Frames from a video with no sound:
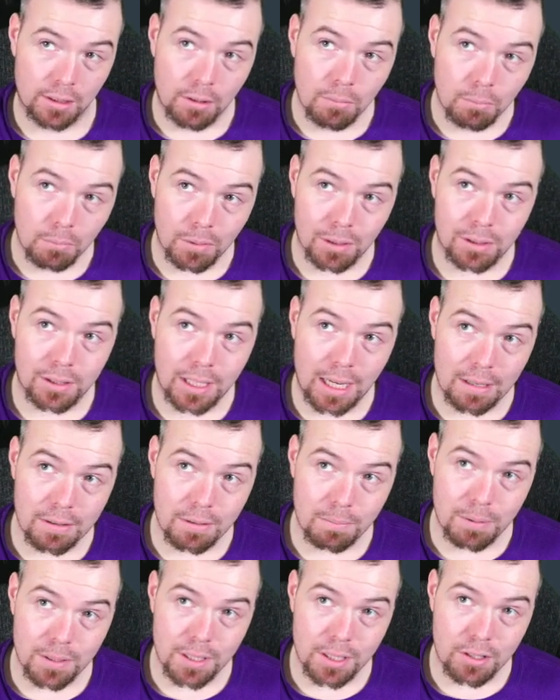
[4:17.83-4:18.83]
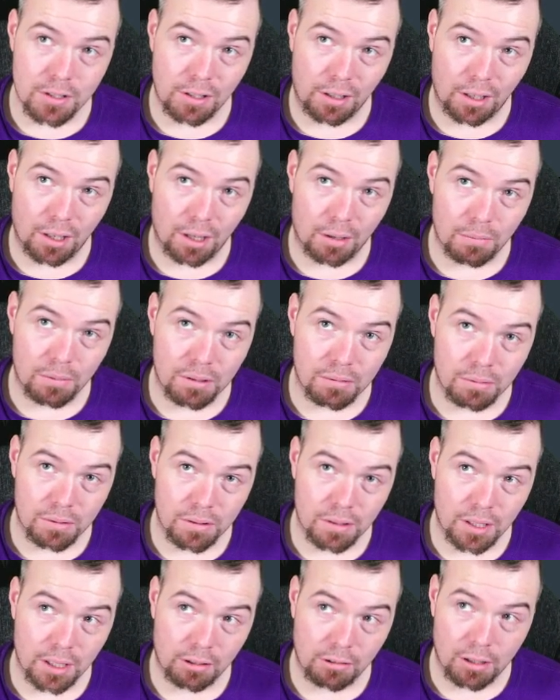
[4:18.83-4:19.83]
Plus the answer position card, which
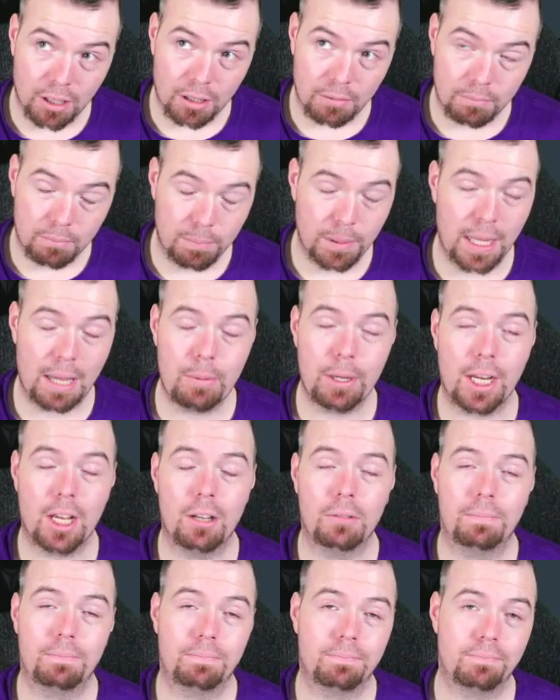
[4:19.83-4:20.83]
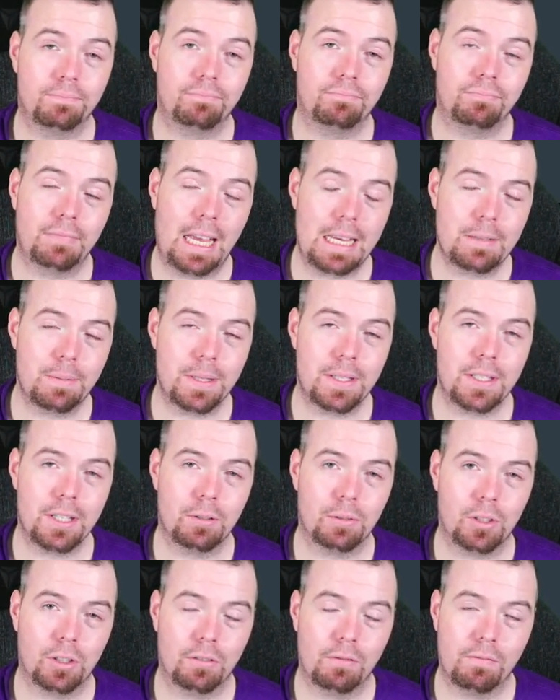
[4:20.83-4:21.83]
wasn't that great. But there we go.
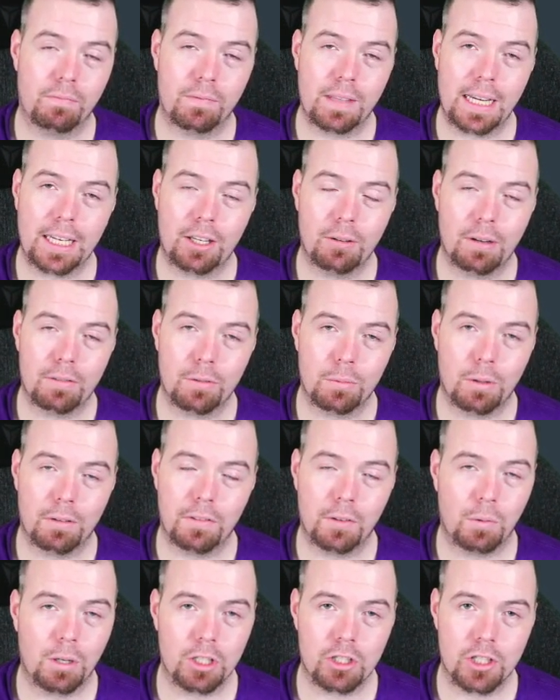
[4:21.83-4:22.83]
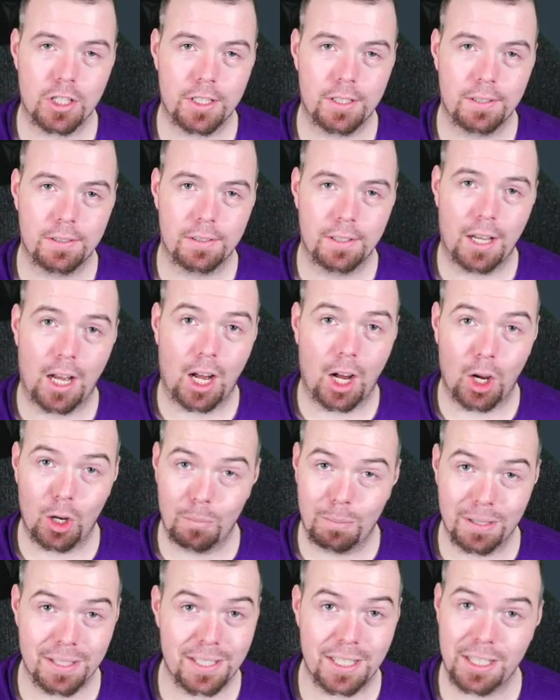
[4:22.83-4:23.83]
SBC done. Thank you everyone for watching. I
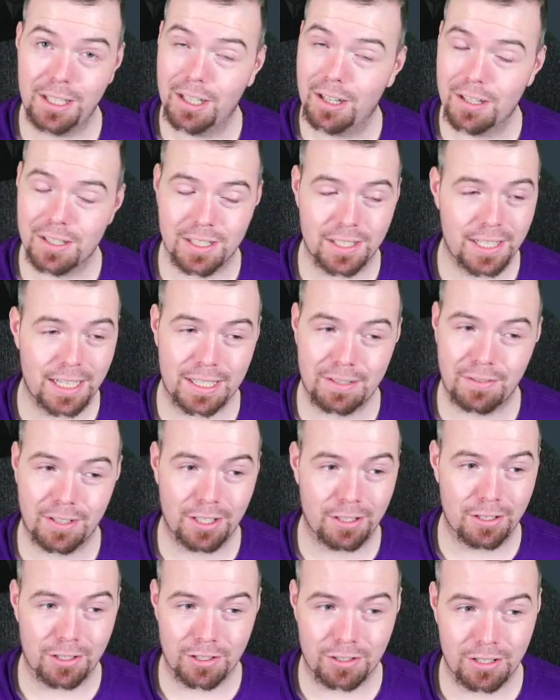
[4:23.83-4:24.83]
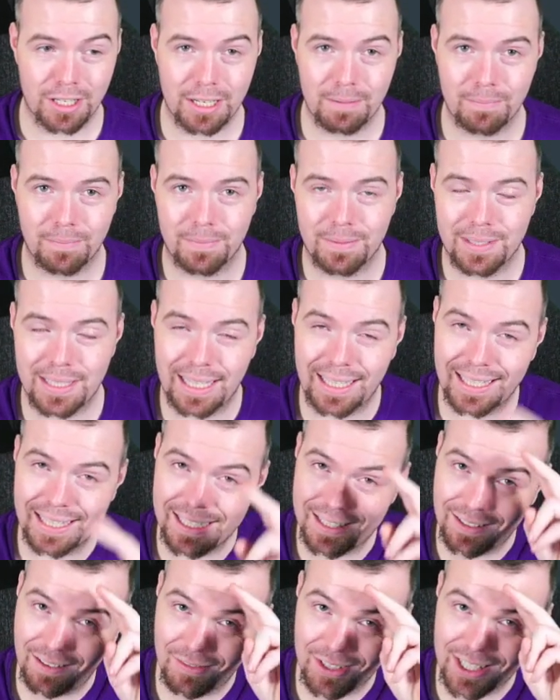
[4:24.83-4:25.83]
hope I see you guys in the next video stream. Take it
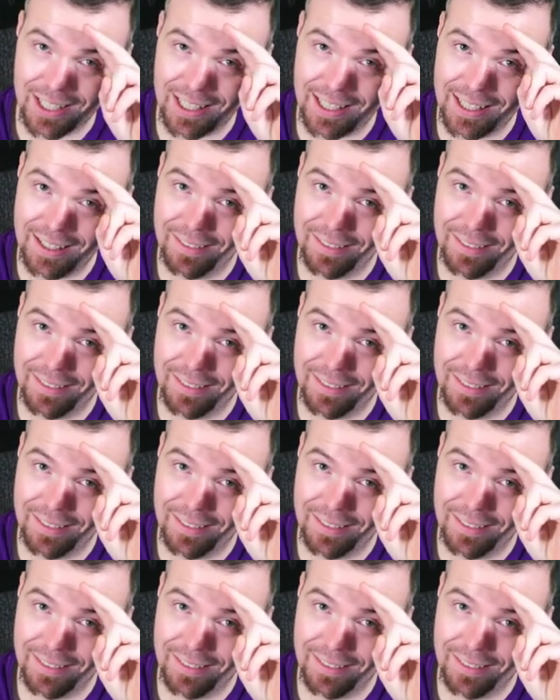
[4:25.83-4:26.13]
easy, obviously.